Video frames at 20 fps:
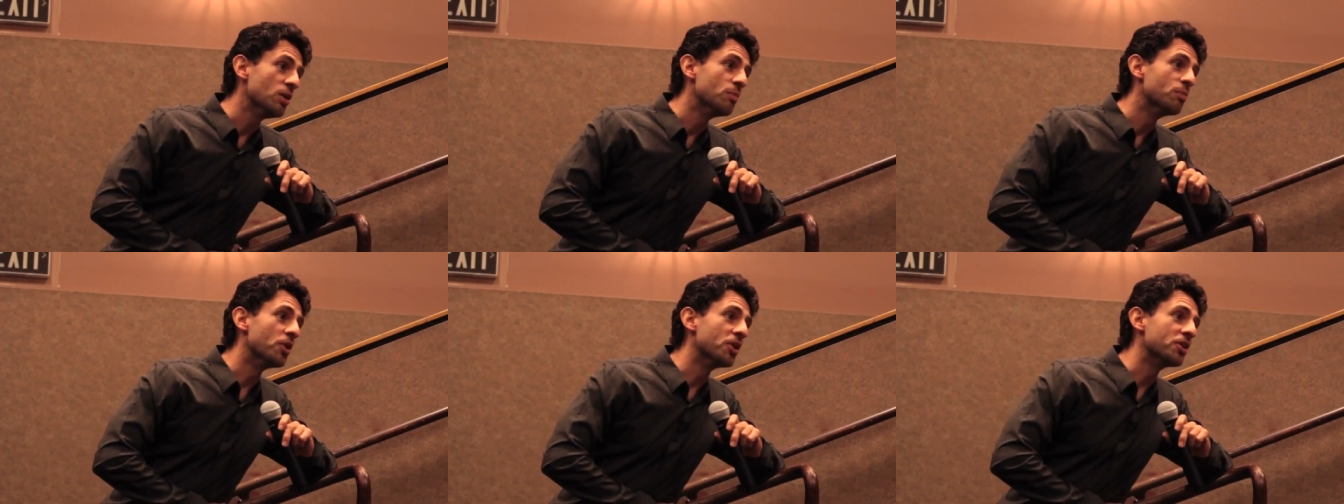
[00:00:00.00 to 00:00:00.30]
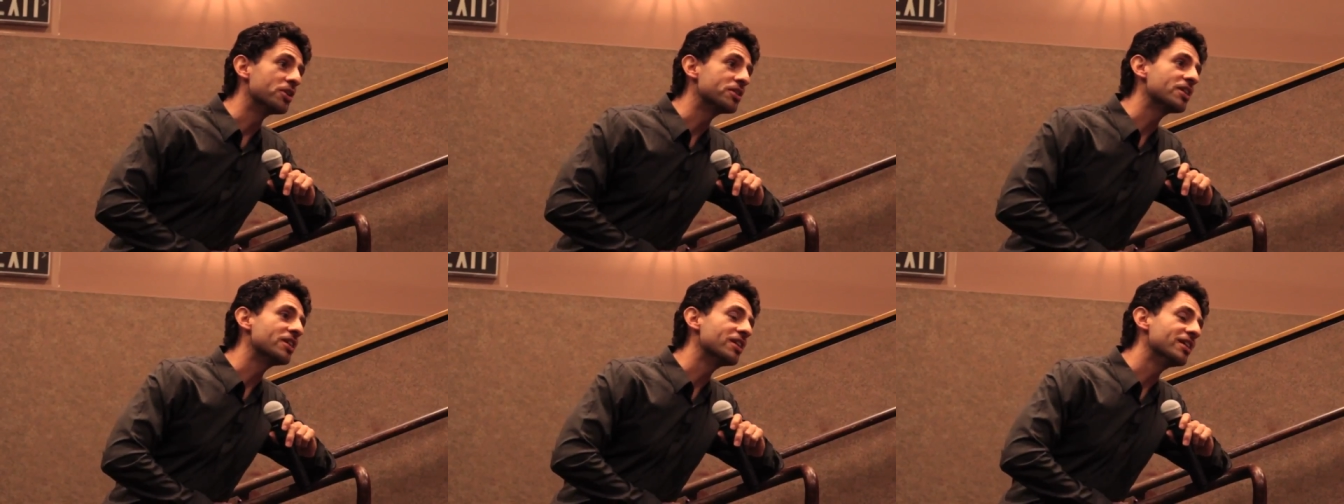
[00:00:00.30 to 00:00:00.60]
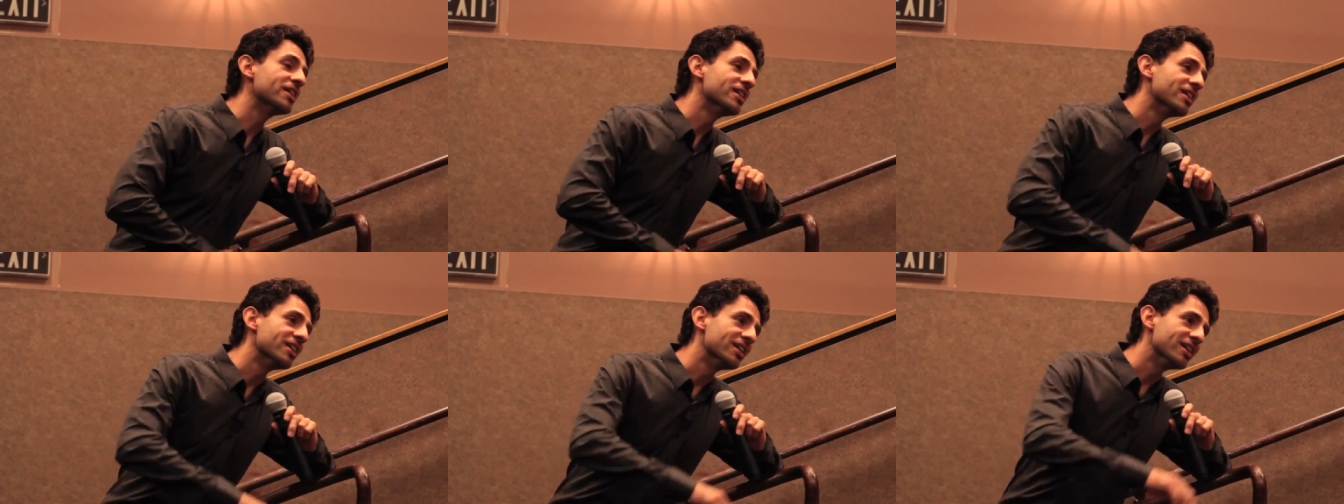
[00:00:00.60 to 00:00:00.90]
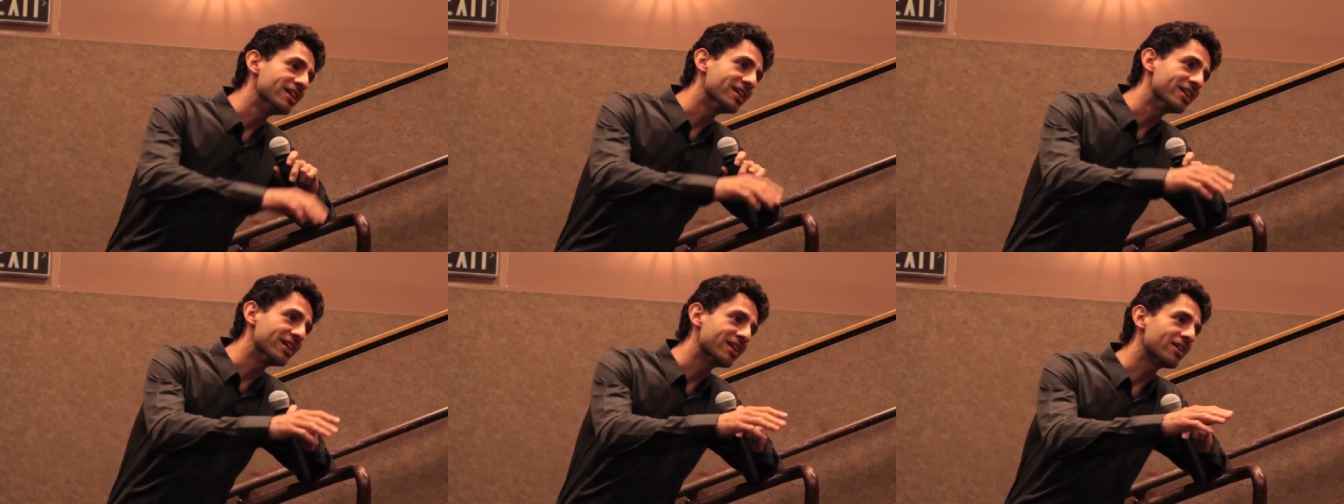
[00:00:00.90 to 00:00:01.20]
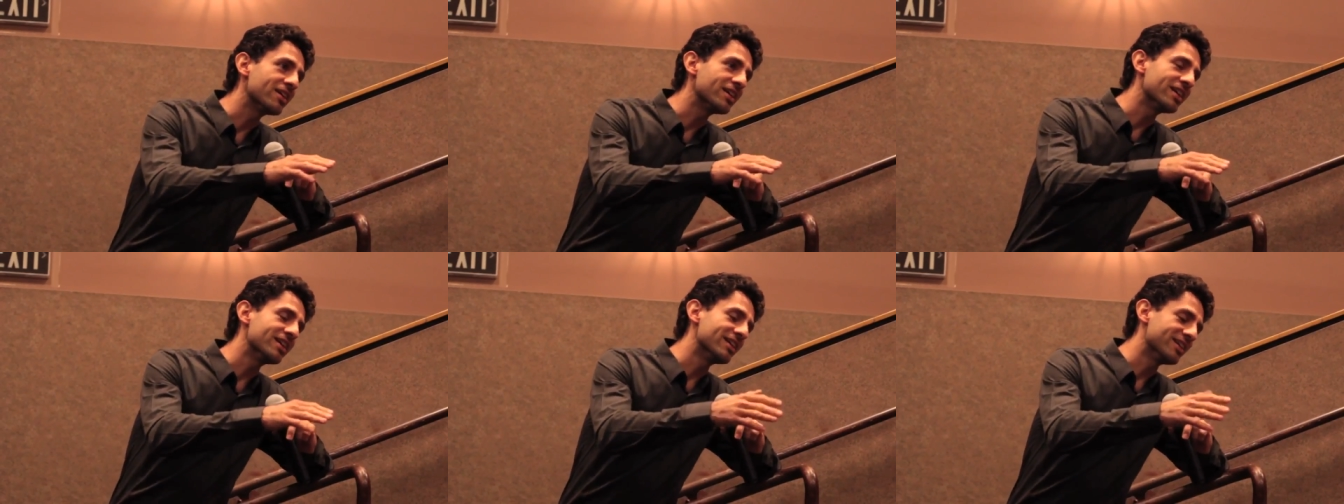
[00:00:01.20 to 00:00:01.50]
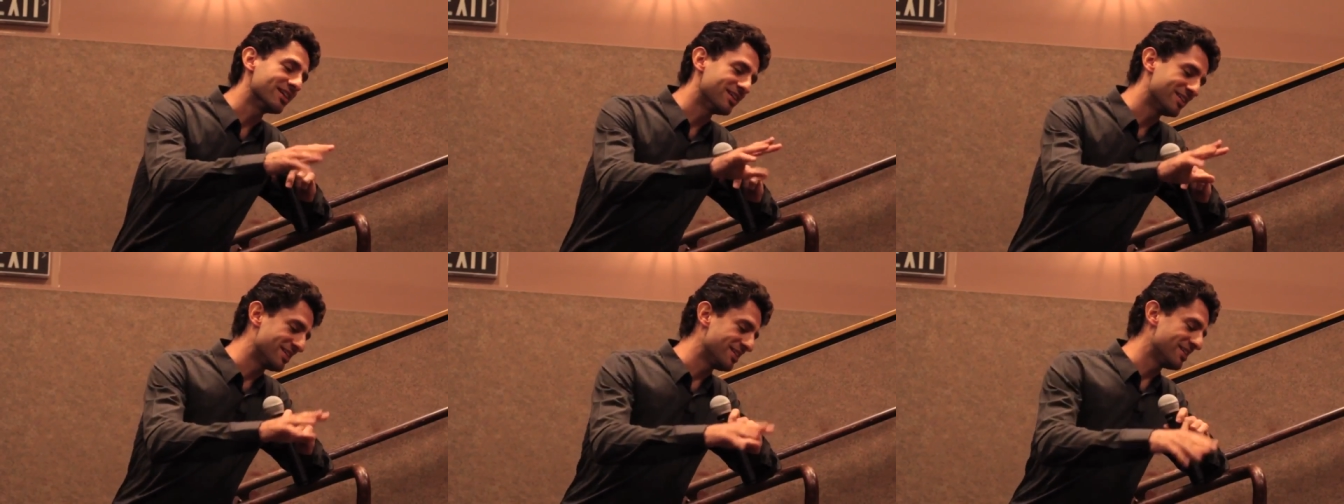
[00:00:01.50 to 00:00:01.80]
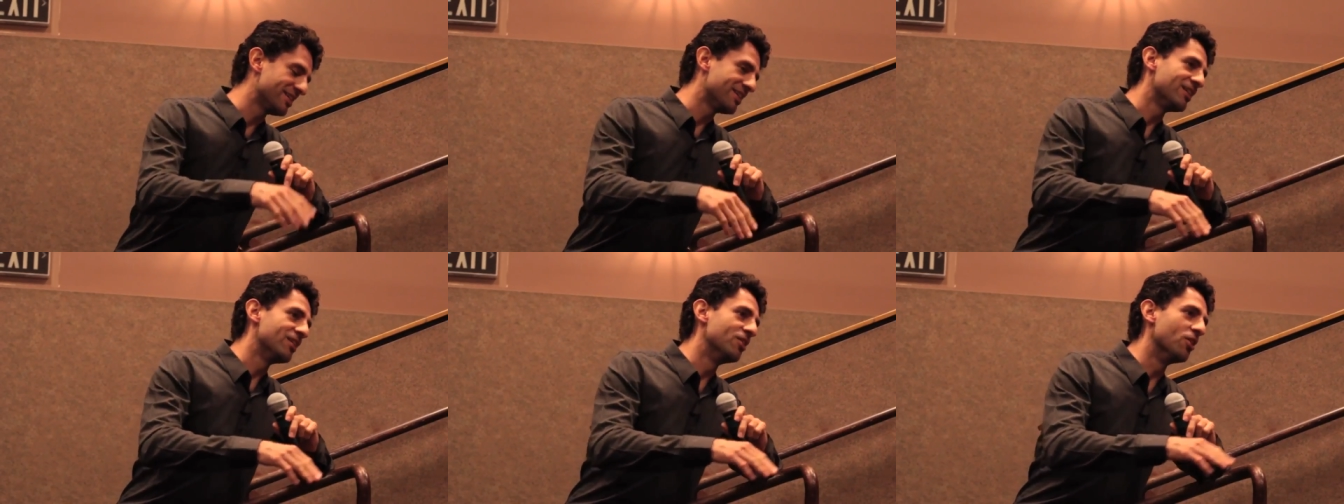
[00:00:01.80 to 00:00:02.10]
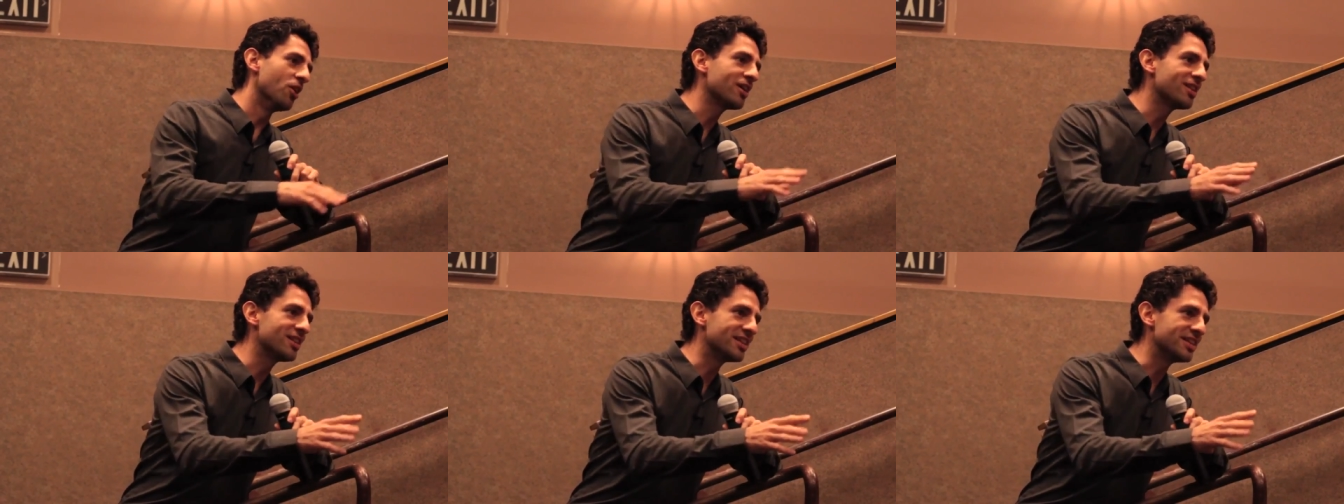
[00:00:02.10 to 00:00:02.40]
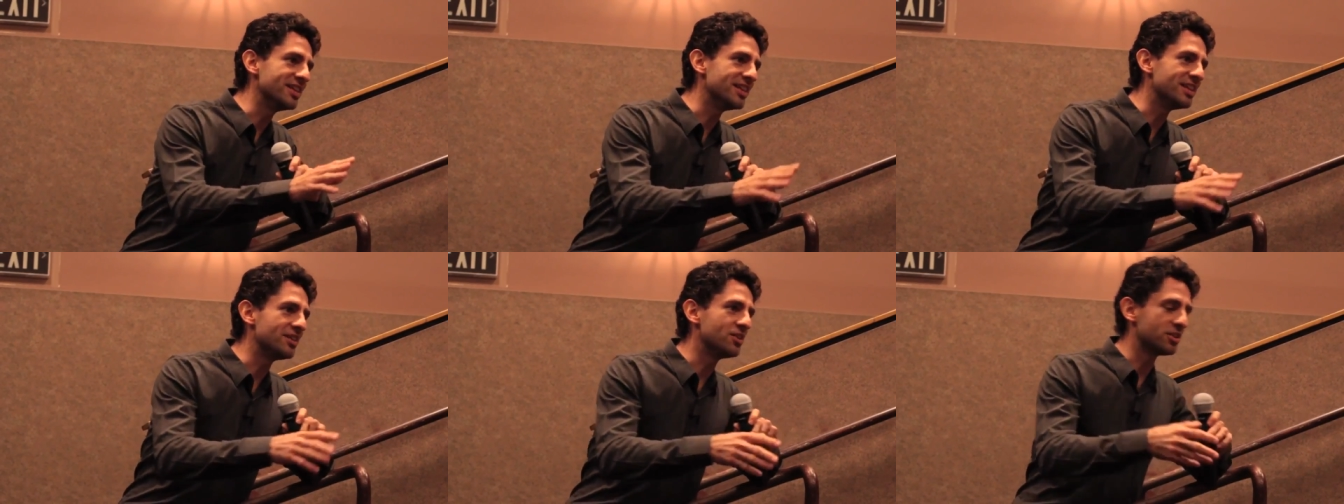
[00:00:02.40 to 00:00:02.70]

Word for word: But luckily,